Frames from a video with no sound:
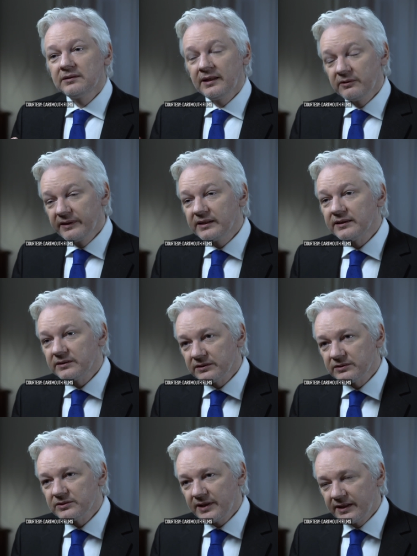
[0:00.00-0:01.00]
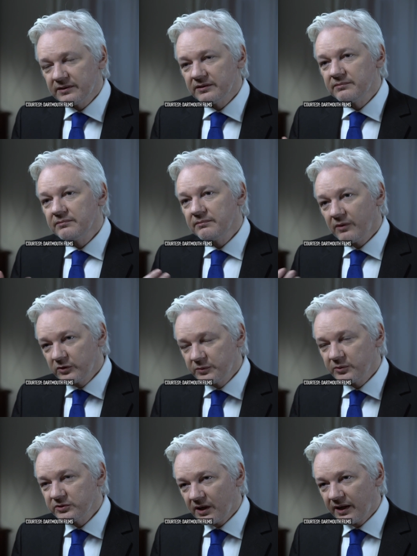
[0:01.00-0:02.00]
Hillary Clinton stated
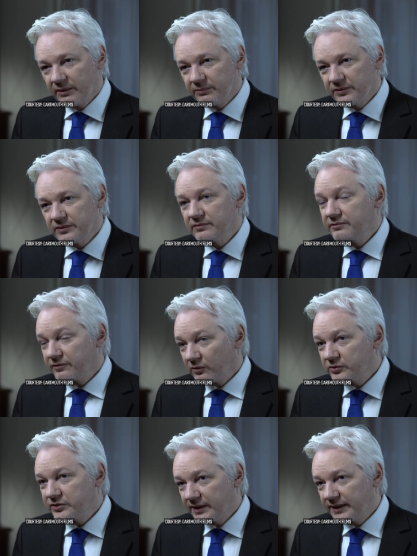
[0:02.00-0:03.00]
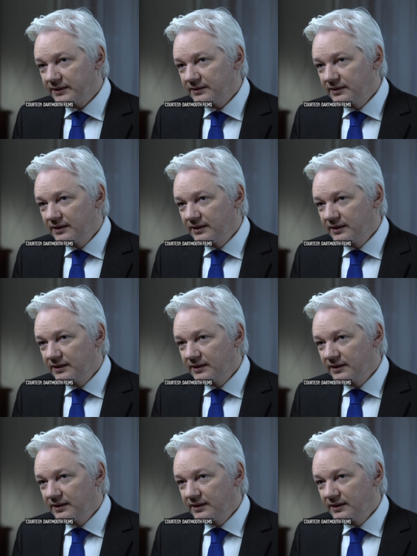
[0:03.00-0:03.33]
multiple times, falsely,